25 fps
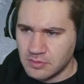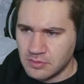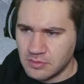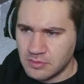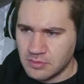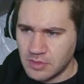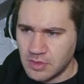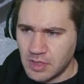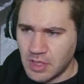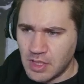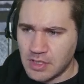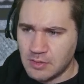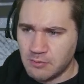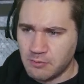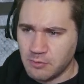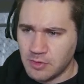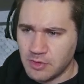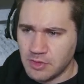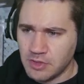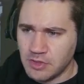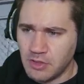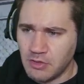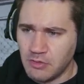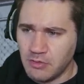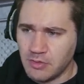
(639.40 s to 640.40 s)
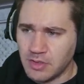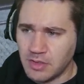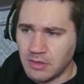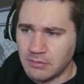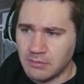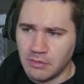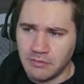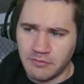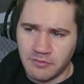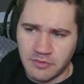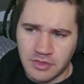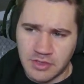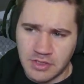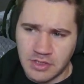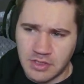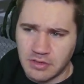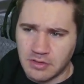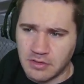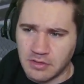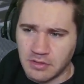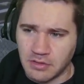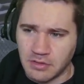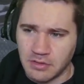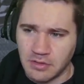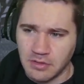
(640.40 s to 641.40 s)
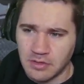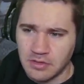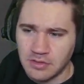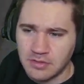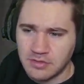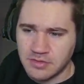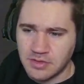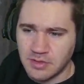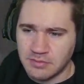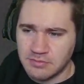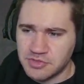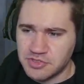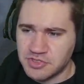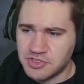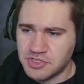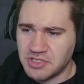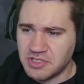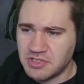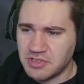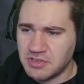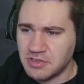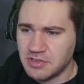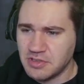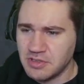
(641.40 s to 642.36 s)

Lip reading: Hey, where you going? I'm over here. Dumb shit.